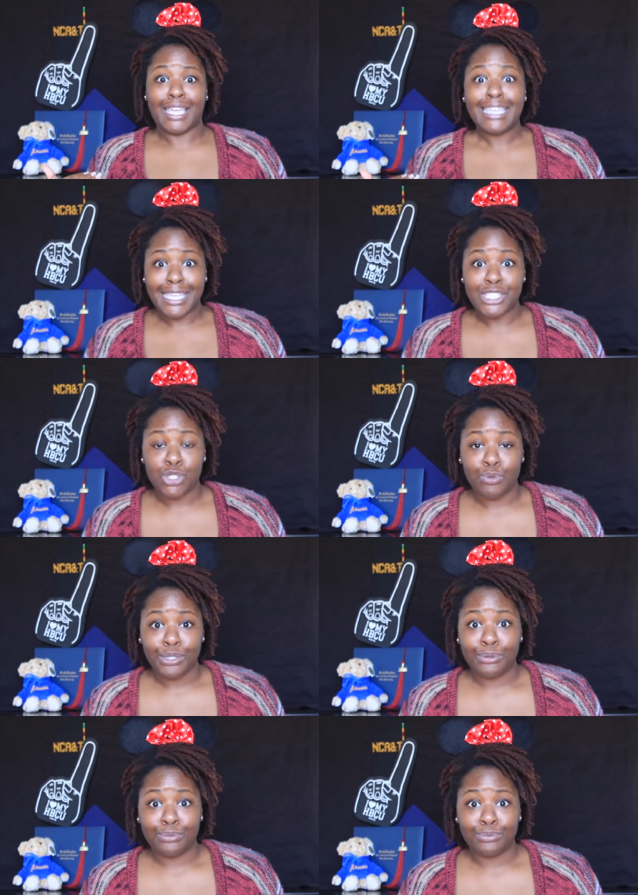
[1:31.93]
It gets to
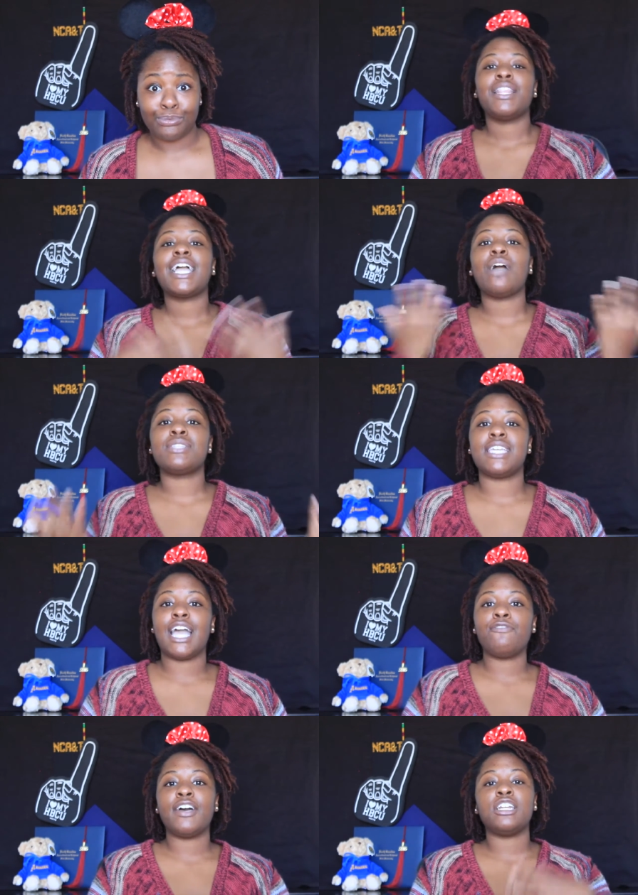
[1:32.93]
you. But like I was
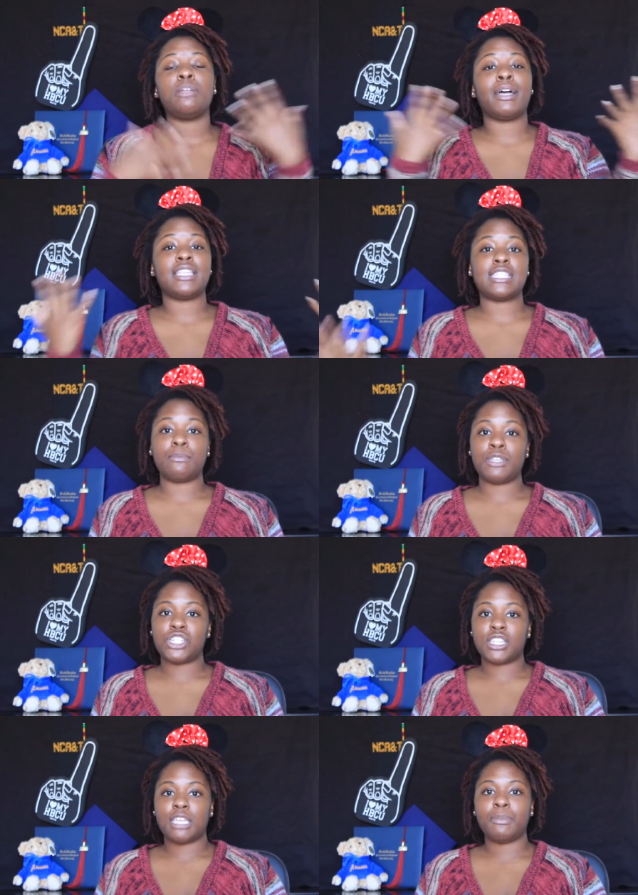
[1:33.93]
saying, I found out about the
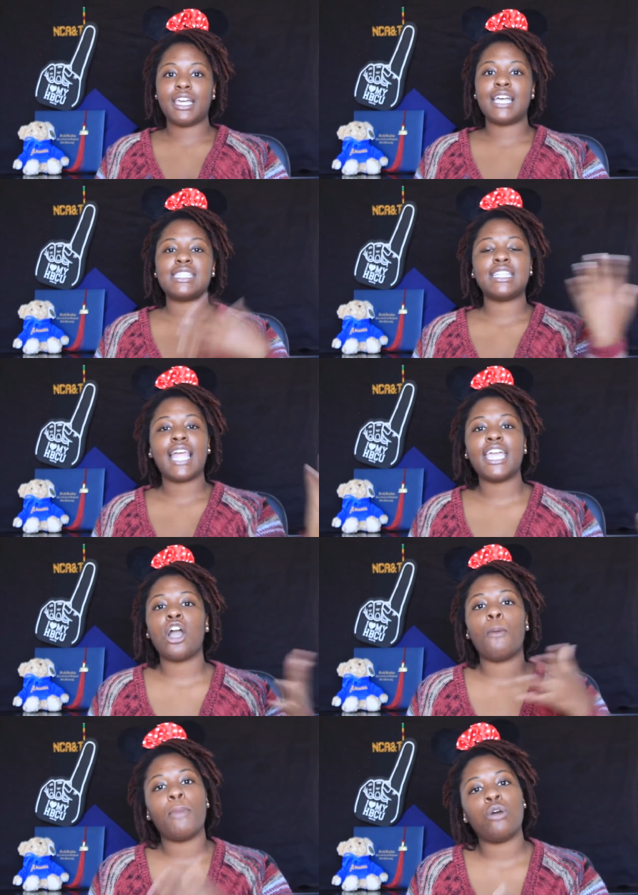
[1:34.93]
submission thing because
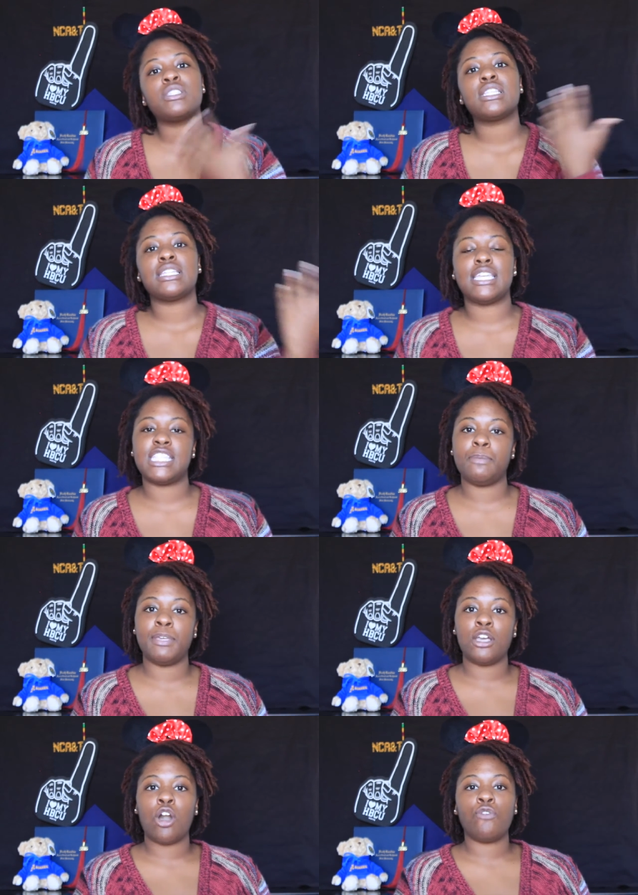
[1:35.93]
like most
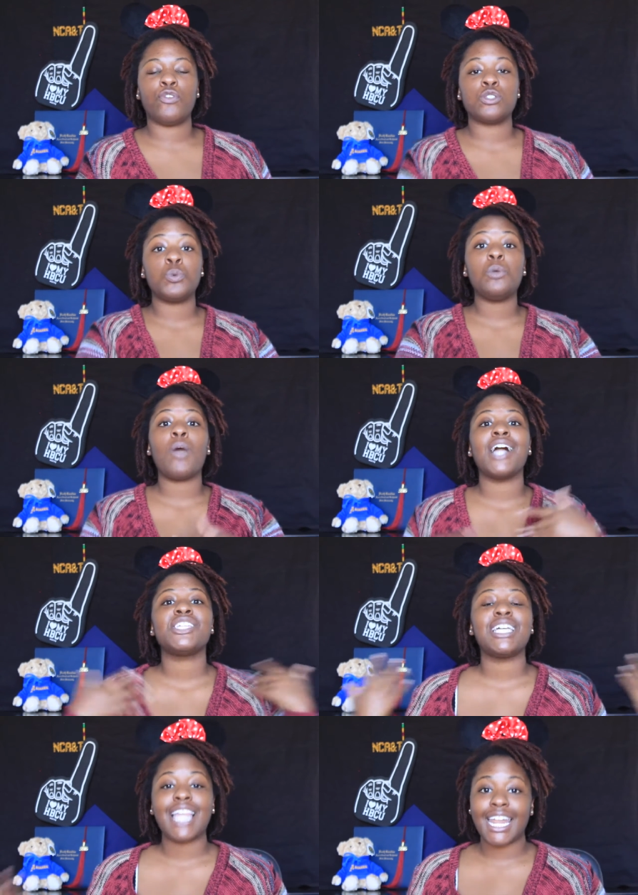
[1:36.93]
DCP hopefuls, we watch
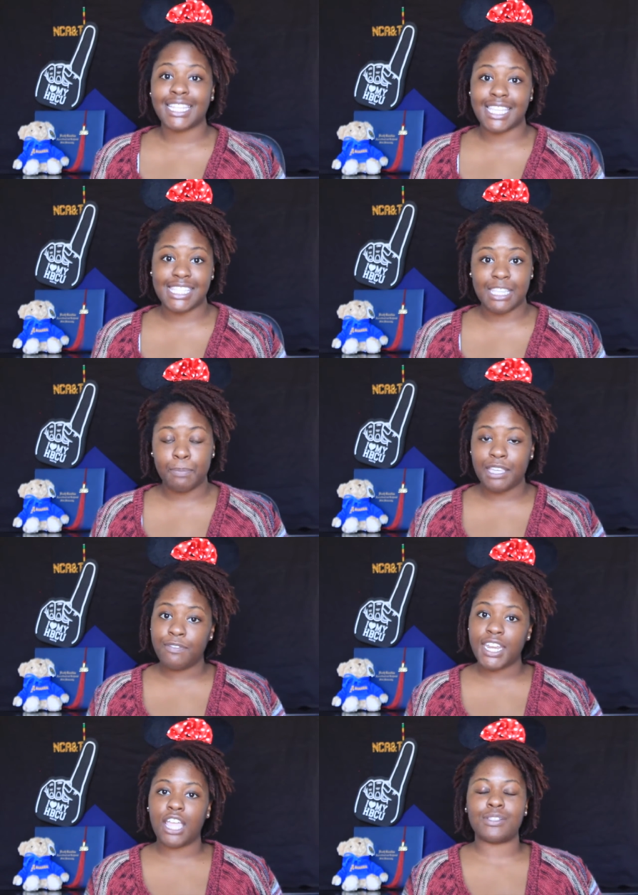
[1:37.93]
a lot of DCP
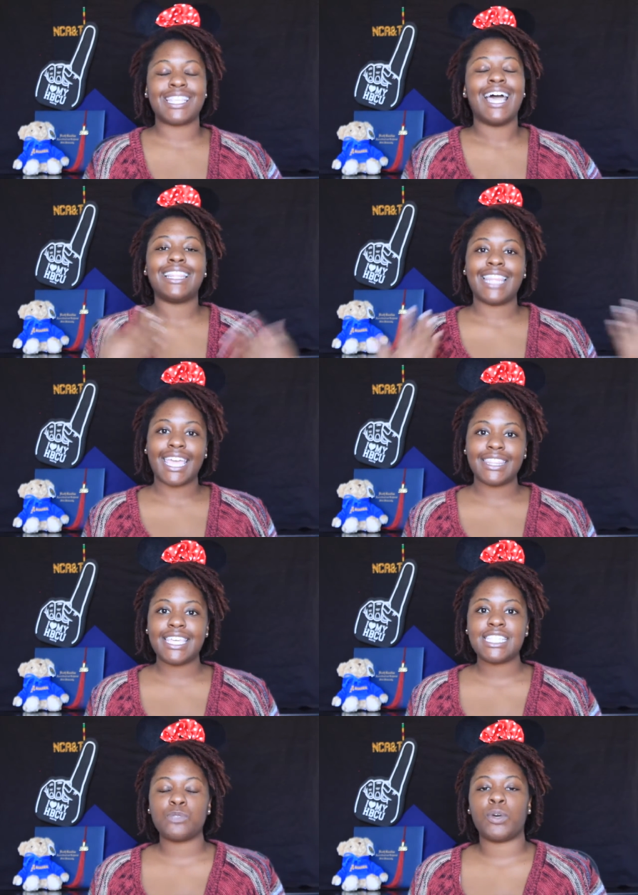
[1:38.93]
videos like
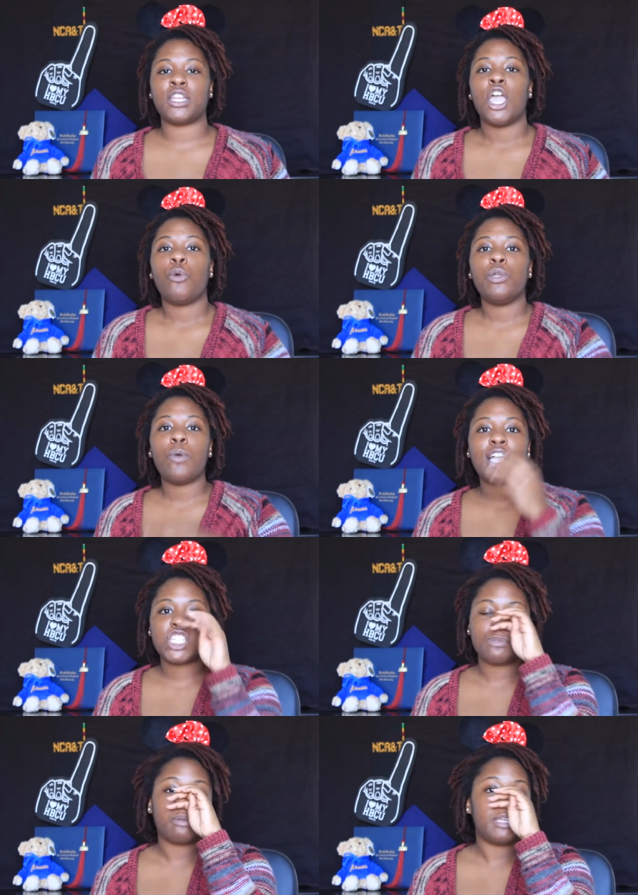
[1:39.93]
this one. We
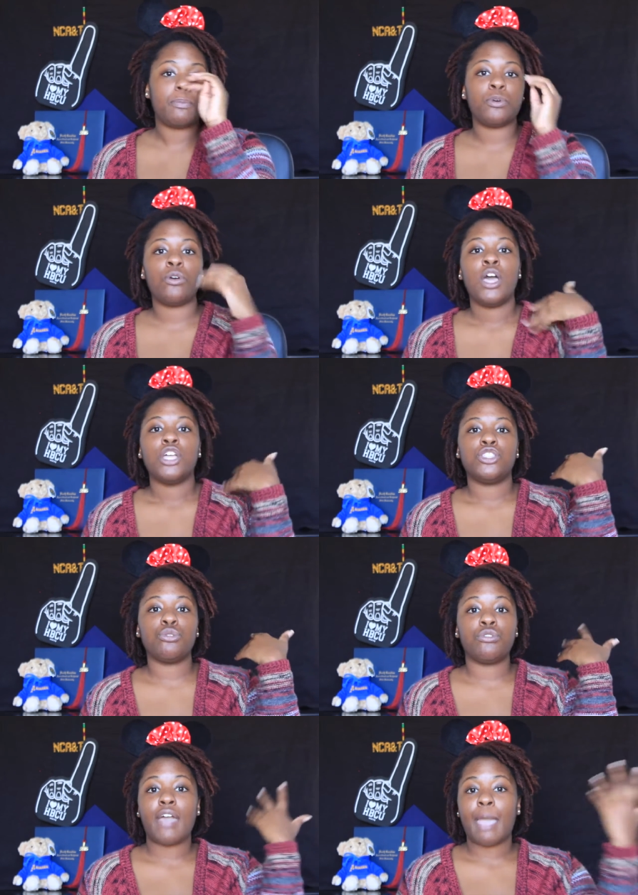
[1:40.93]
watch them of people
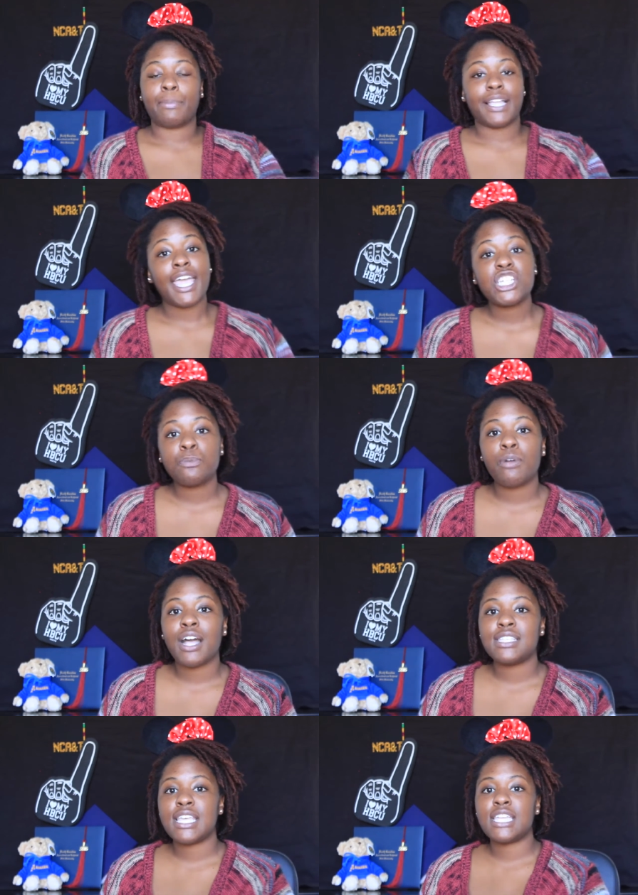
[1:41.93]
through the application
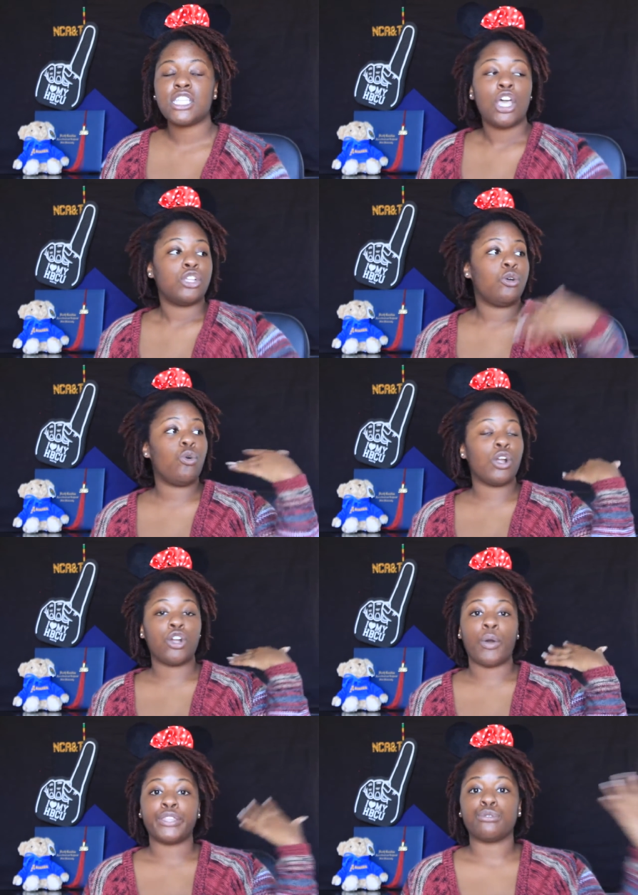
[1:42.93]
process, who are
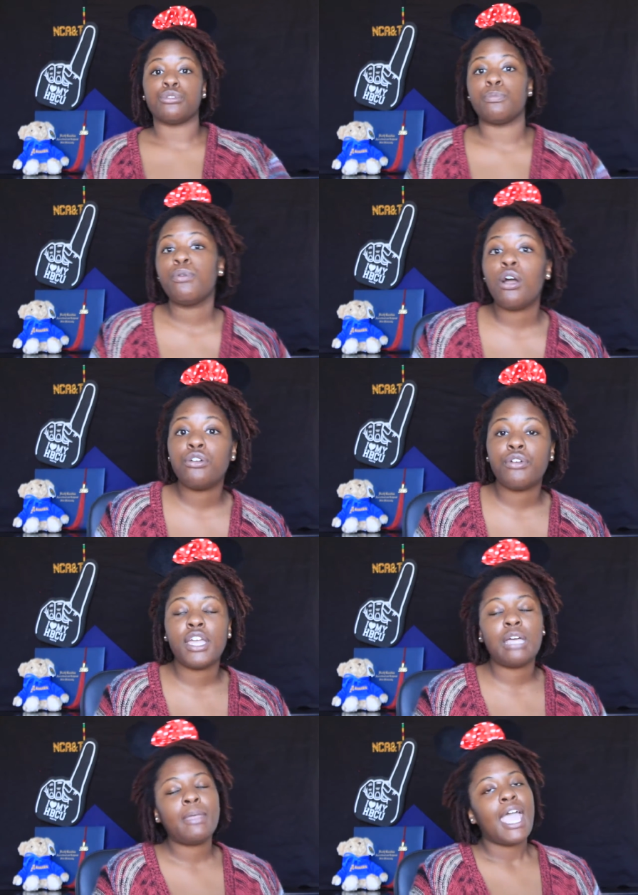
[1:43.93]
going through the
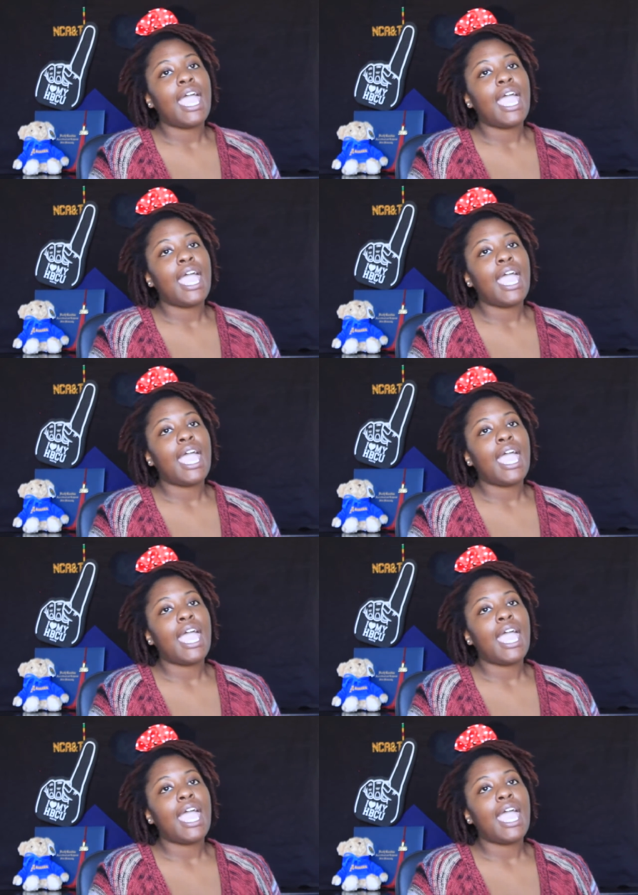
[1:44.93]
program,